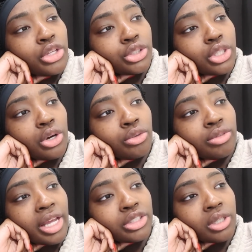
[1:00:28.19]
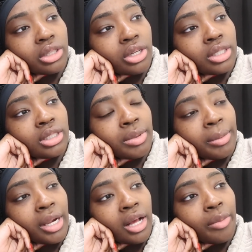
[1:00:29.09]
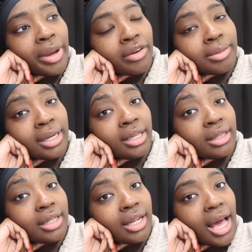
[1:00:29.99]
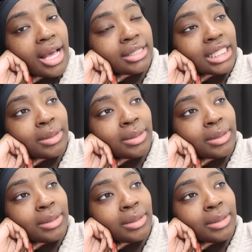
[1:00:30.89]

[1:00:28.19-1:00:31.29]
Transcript: So that instructor needs to be able to help everybody in the class,